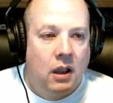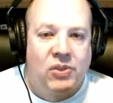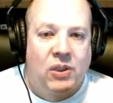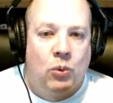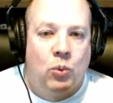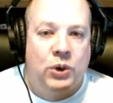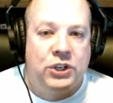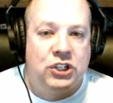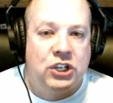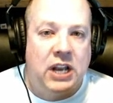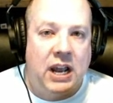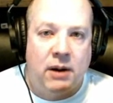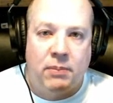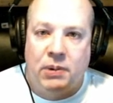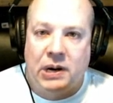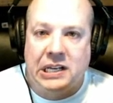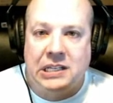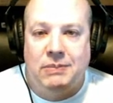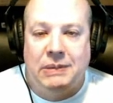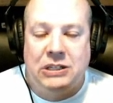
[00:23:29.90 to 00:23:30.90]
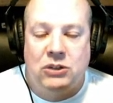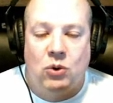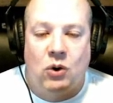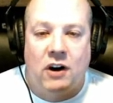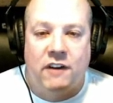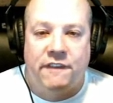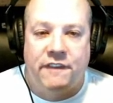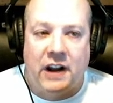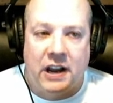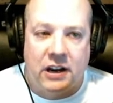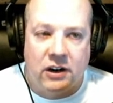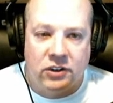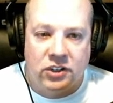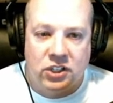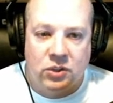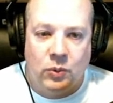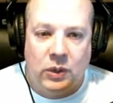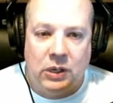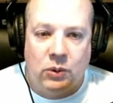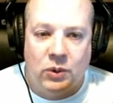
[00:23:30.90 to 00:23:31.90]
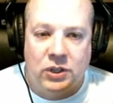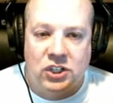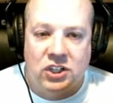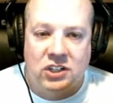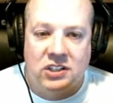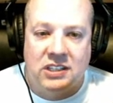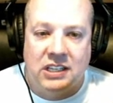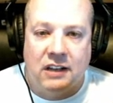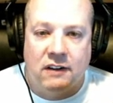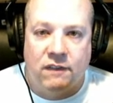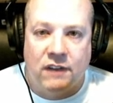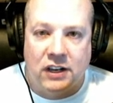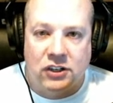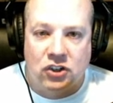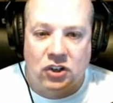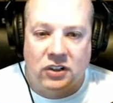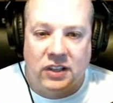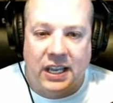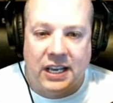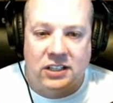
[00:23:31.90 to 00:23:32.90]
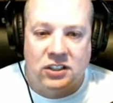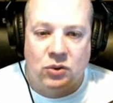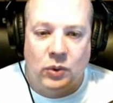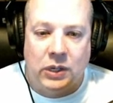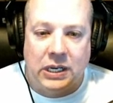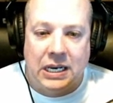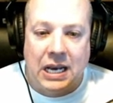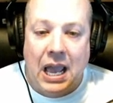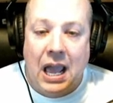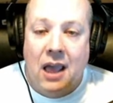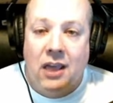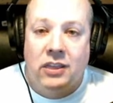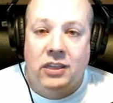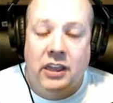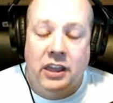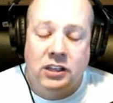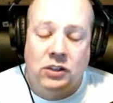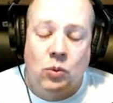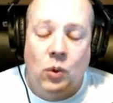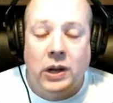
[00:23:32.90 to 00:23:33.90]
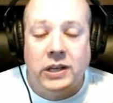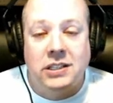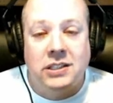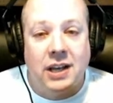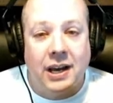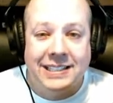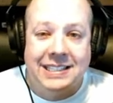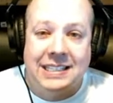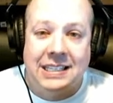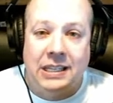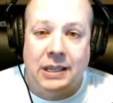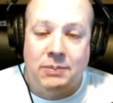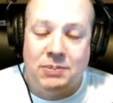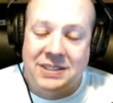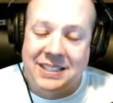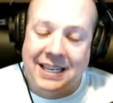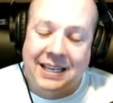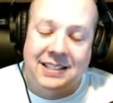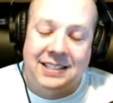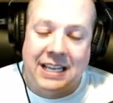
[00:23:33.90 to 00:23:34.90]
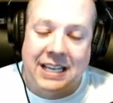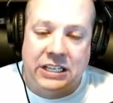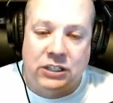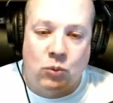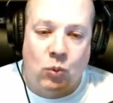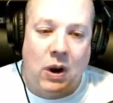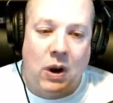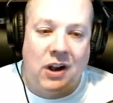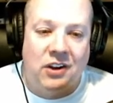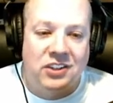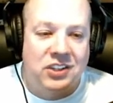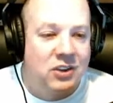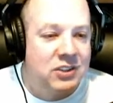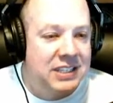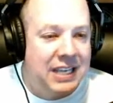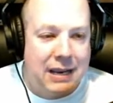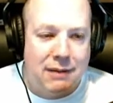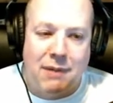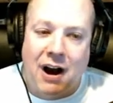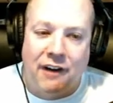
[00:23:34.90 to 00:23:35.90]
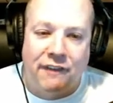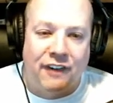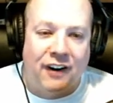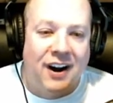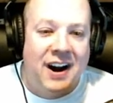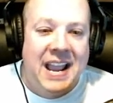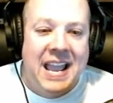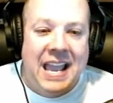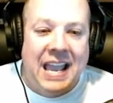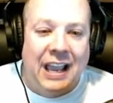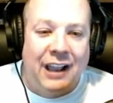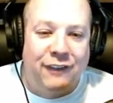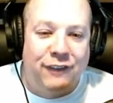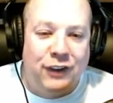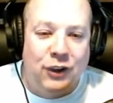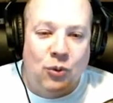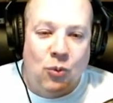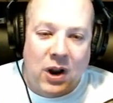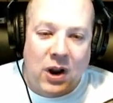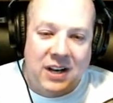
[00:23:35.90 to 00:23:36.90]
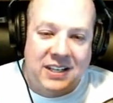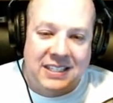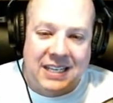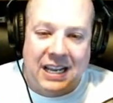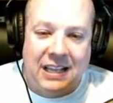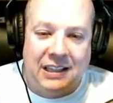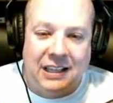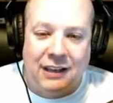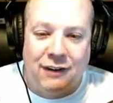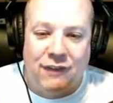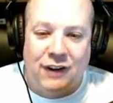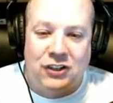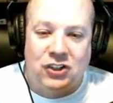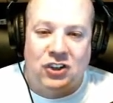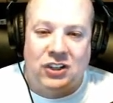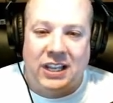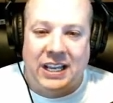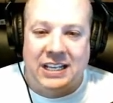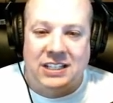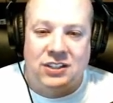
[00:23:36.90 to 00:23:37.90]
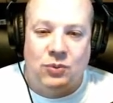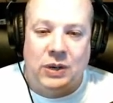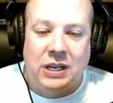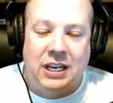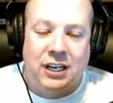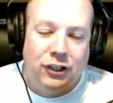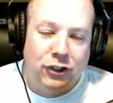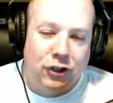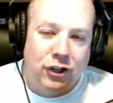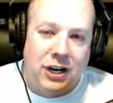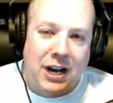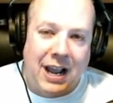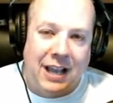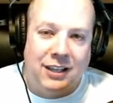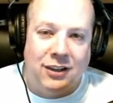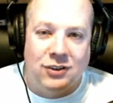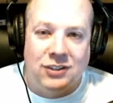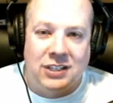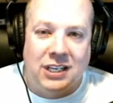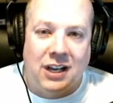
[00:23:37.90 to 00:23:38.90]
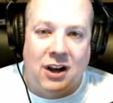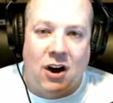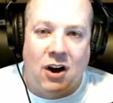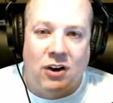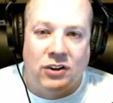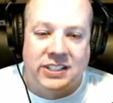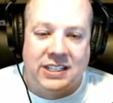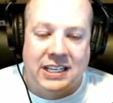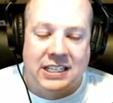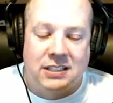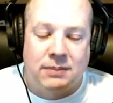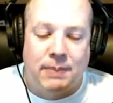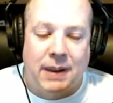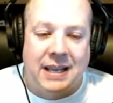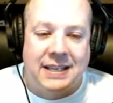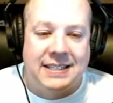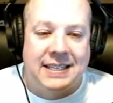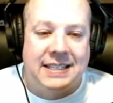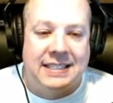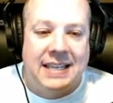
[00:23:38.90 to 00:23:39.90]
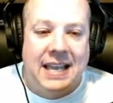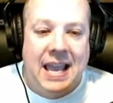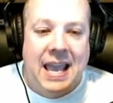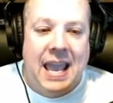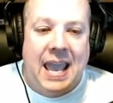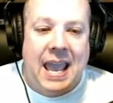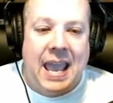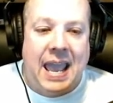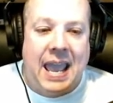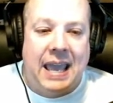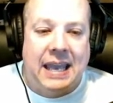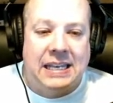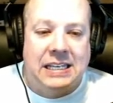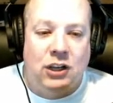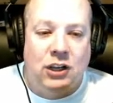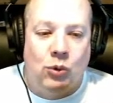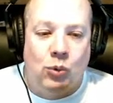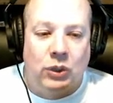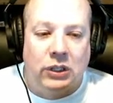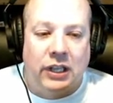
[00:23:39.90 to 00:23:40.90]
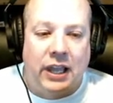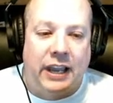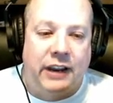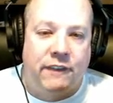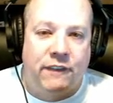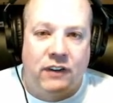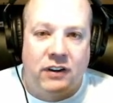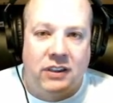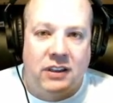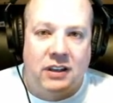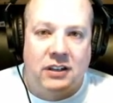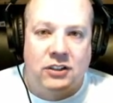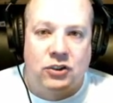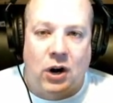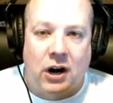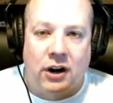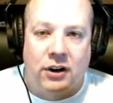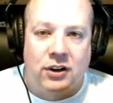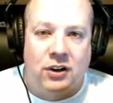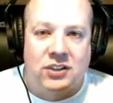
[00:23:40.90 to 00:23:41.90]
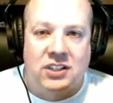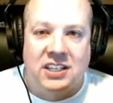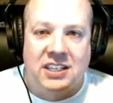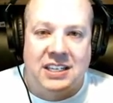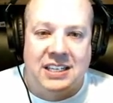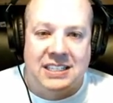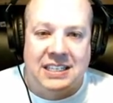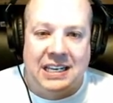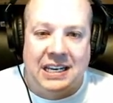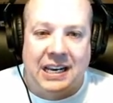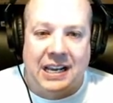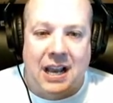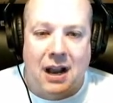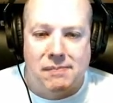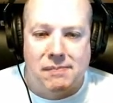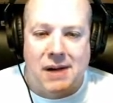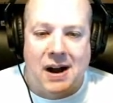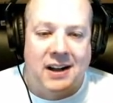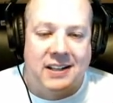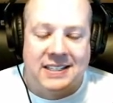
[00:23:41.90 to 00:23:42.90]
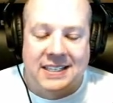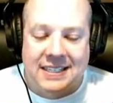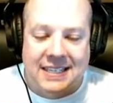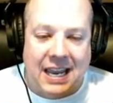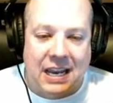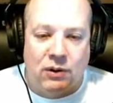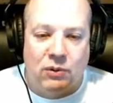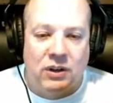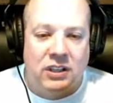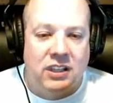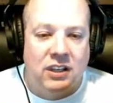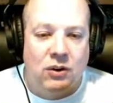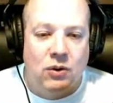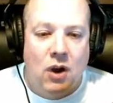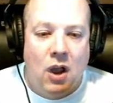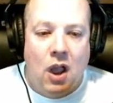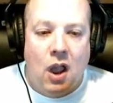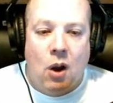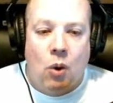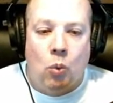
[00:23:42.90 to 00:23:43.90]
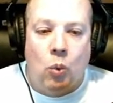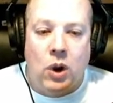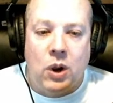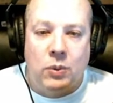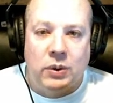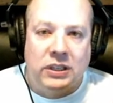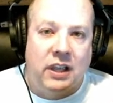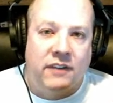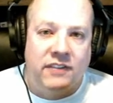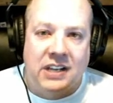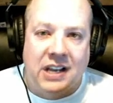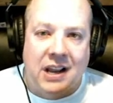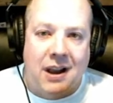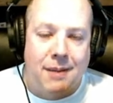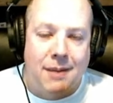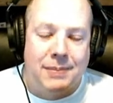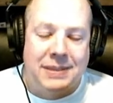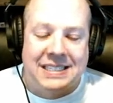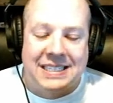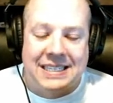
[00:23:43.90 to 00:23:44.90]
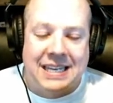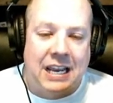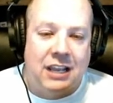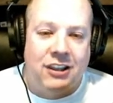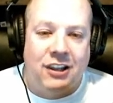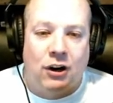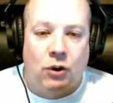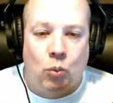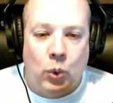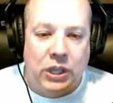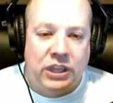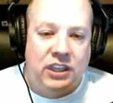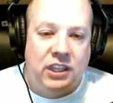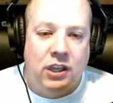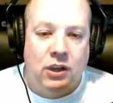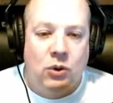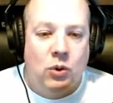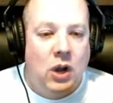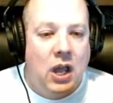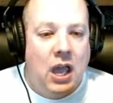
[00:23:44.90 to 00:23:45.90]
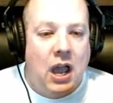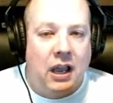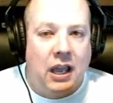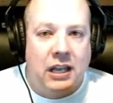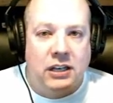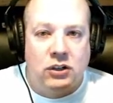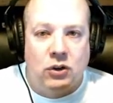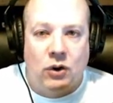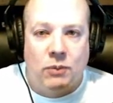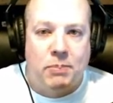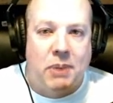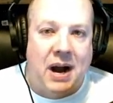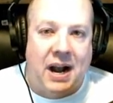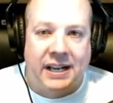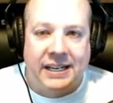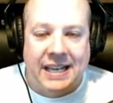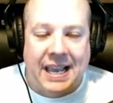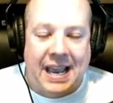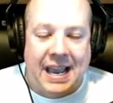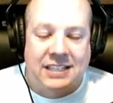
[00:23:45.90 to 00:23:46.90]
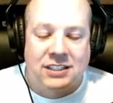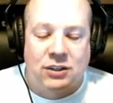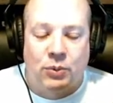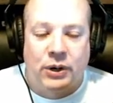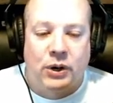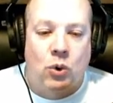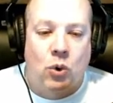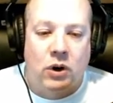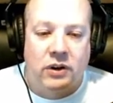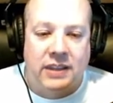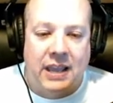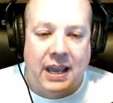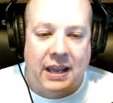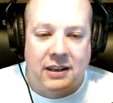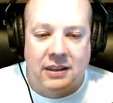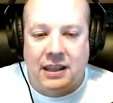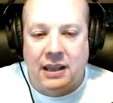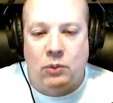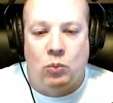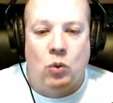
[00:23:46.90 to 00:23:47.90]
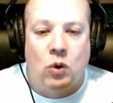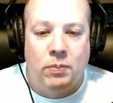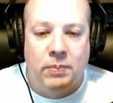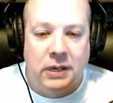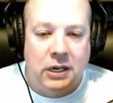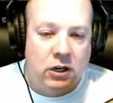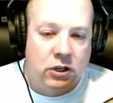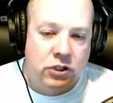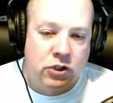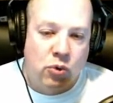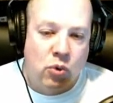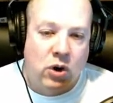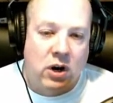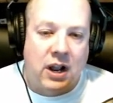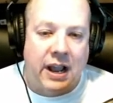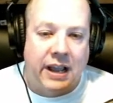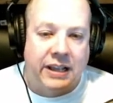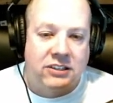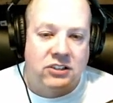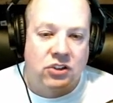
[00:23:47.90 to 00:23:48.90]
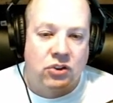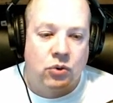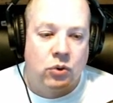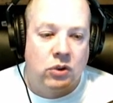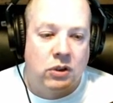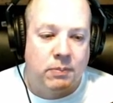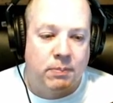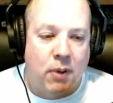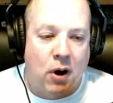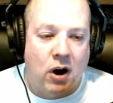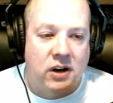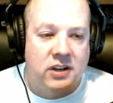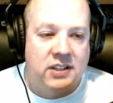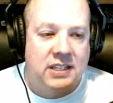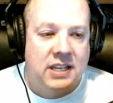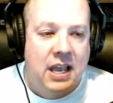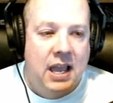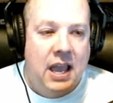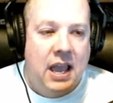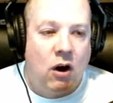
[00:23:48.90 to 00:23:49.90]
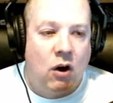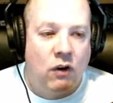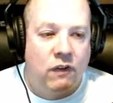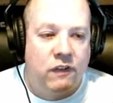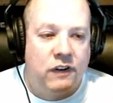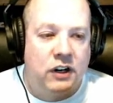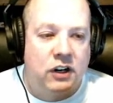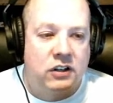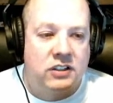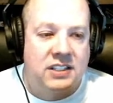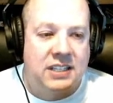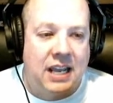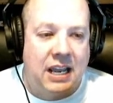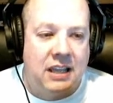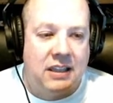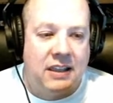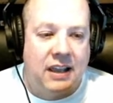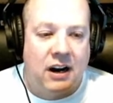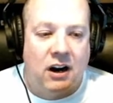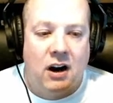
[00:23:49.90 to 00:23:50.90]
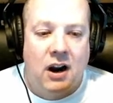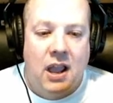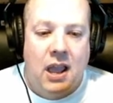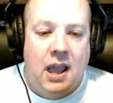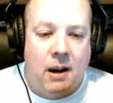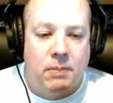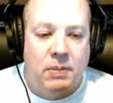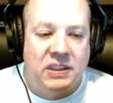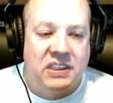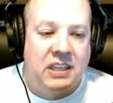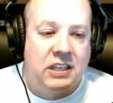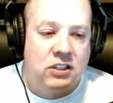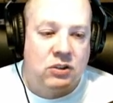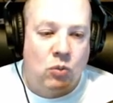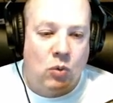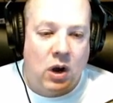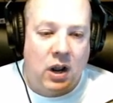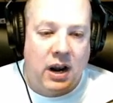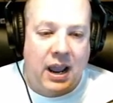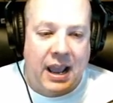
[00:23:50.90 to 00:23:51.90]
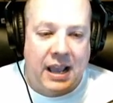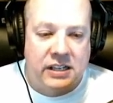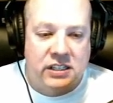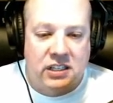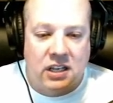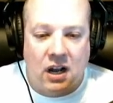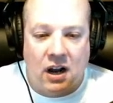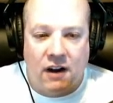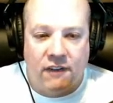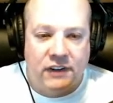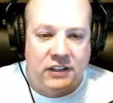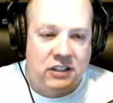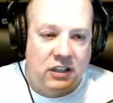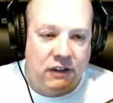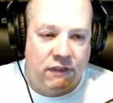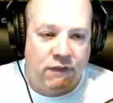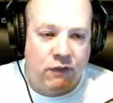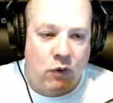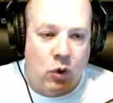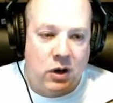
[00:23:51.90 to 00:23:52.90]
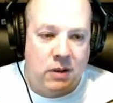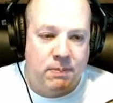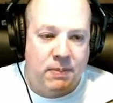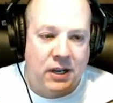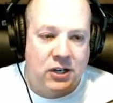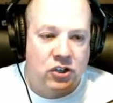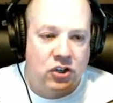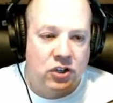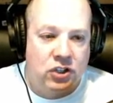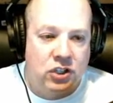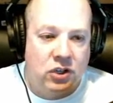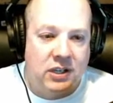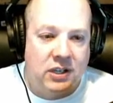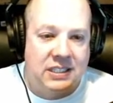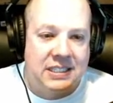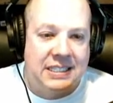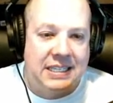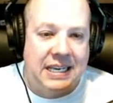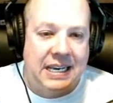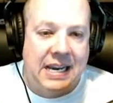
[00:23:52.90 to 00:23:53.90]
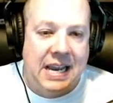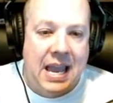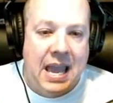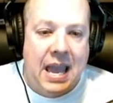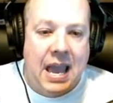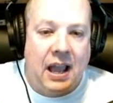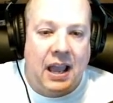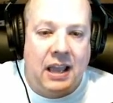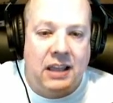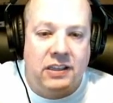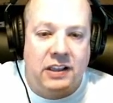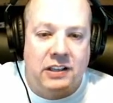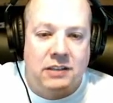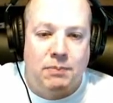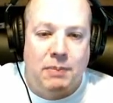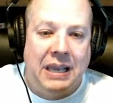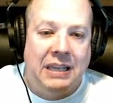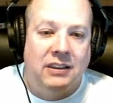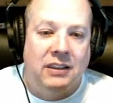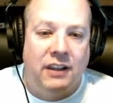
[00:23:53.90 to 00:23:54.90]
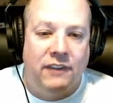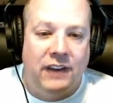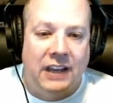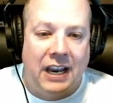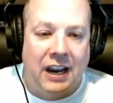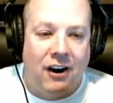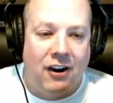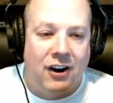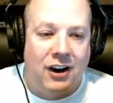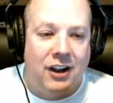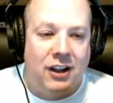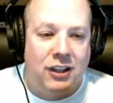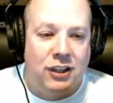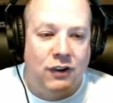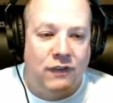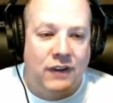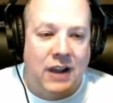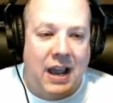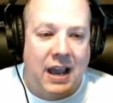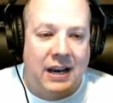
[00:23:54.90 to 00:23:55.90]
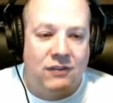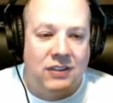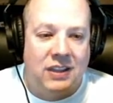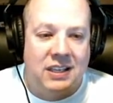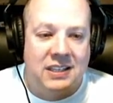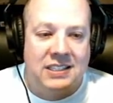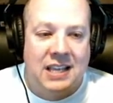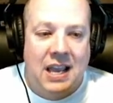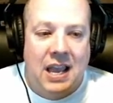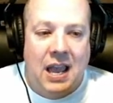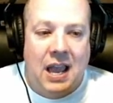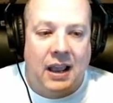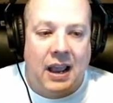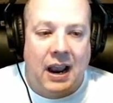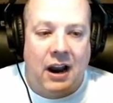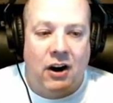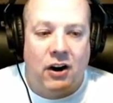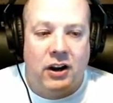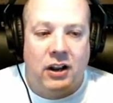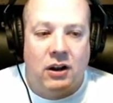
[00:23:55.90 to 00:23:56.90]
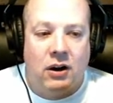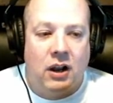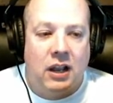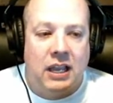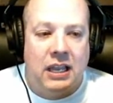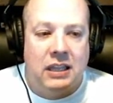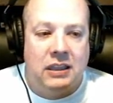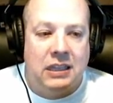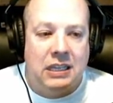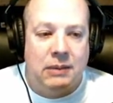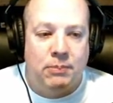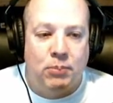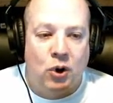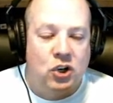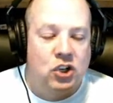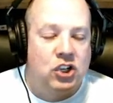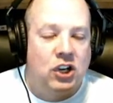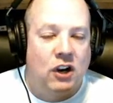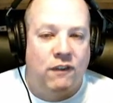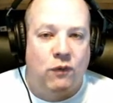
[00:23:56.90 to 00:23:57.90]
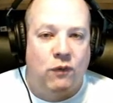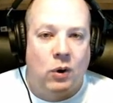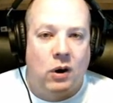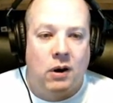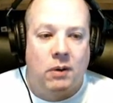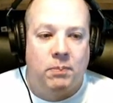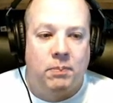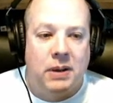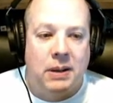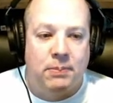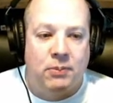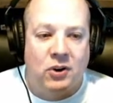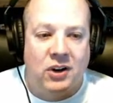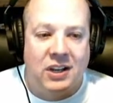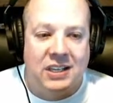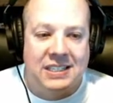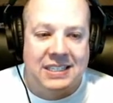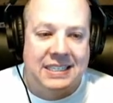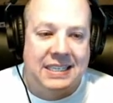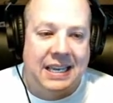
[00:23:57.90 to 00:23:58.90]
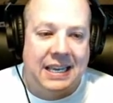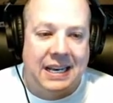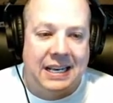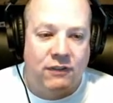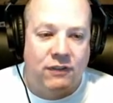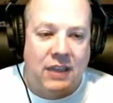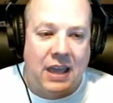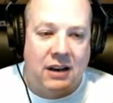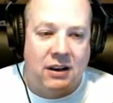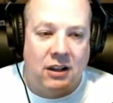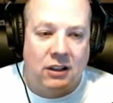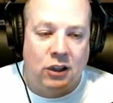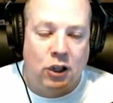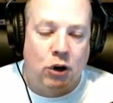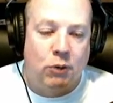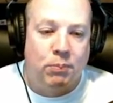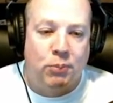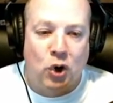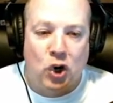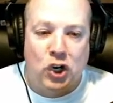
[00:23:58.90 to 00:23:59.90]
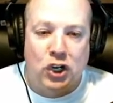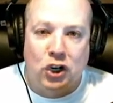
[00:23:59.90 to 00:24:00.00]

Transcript: Which now brings me to our final suite, which is the Adventureland Suite. This one does sleep six as well, so same offer. If you want to stay in the Adventureland Suite and you're not using all six spaces and you would like for the Dryer Dose of Disney to come on site with you, we would love to come and stay there with you and do a podcast and record that, and then we'll be your tour guides through the parks over your stay there. But this one has obviously 40 pictures. You can see in this main living area, you've got this area in the bookshelf where people can sit. It's that little book